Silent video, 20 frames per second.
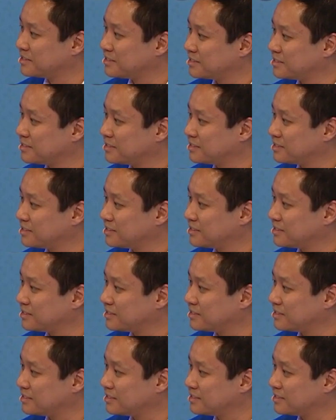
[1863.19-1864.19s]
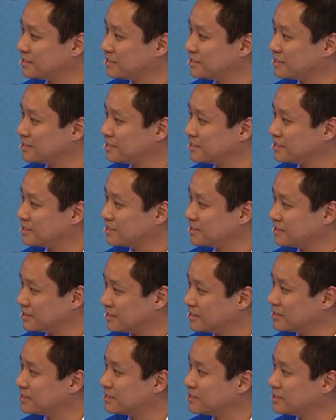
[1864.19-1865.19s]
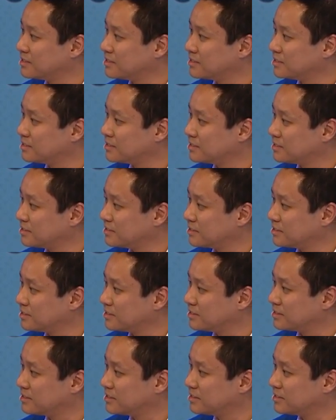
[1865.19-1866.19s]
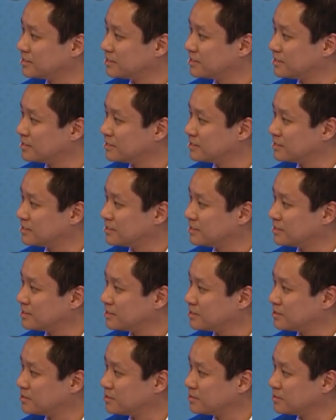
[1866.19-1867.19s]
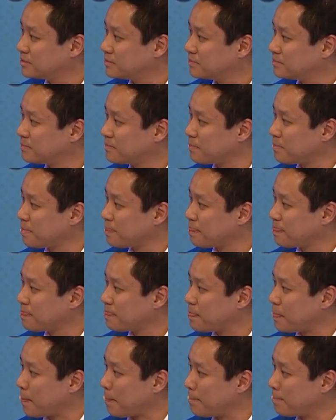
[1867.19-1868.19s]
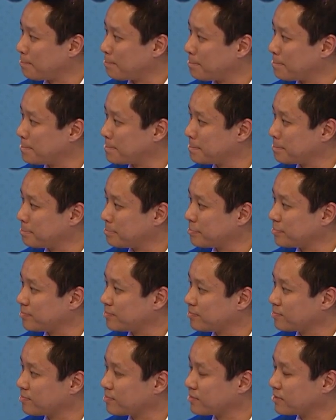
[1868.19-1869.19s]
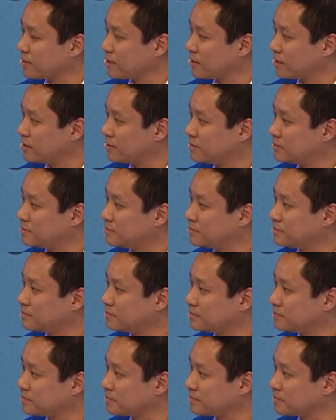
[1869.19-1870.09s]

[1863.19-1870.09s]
No words are spoken by the person on screen.